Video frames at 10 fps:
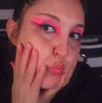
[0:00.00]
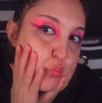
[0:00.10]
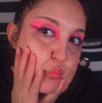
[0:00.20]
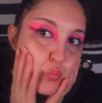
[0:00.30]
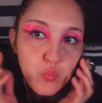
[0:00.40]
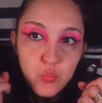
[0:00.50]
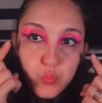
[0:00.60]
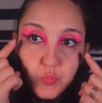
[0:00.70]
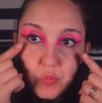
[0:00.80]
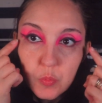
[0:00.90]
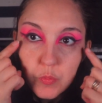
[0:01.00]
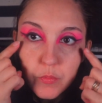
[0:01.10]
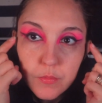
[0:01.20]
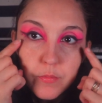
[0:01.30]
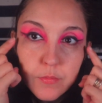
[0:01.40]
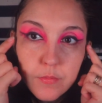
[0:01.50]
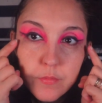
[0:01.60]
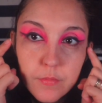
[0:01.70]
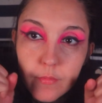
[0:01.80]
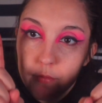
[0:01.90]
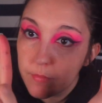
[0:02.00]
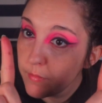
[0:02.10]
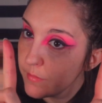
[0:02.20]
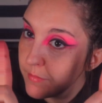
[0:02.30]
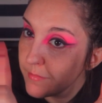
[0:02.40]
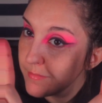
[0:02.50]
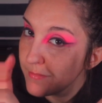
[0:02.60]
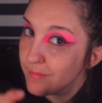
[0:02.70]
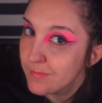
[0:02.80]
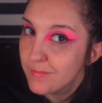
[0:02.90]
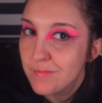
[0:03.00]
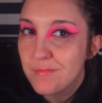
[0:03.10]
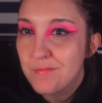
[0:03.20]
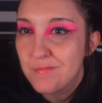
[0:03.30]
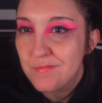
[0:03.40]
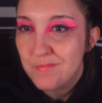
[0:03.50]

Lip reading: This person isn't speaking.